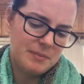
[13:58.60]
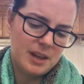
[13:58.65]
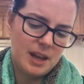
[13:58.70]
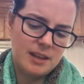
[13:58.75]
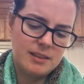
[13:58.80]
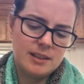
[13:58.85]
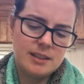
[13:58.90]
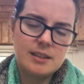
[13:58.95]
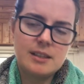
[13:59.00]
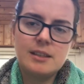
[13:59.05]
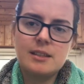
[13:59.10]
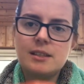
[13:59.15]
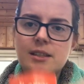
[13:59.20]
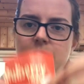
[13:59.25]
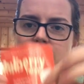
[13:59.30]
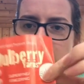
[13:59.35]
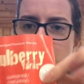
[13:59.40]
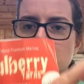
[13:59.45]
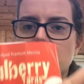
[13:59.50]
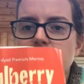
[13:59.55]
And this is
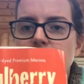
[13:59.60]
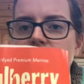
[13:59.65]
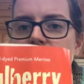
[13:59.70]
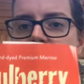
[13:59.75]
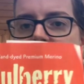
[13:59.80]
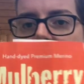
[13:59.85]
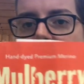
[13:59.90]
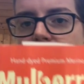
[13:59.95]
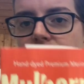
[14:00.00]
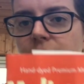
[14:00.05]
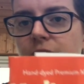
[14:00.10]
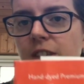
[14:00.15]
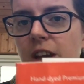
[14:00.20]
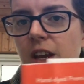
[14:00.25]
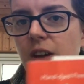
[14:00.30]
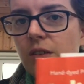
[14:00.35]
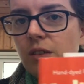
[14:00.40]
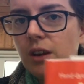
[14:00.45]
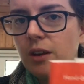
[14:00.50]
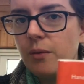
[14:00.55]
the super fine
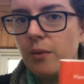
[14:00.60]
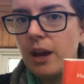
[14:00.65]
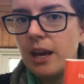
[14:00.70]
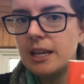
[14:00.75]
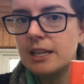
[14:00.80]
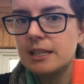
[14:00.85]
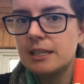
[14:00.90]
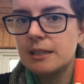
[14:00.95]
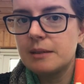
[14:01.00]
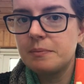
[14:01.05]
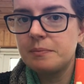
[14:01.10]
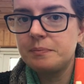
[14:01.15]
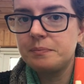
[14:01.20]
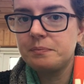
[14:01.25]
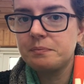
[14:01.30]
fingering weight.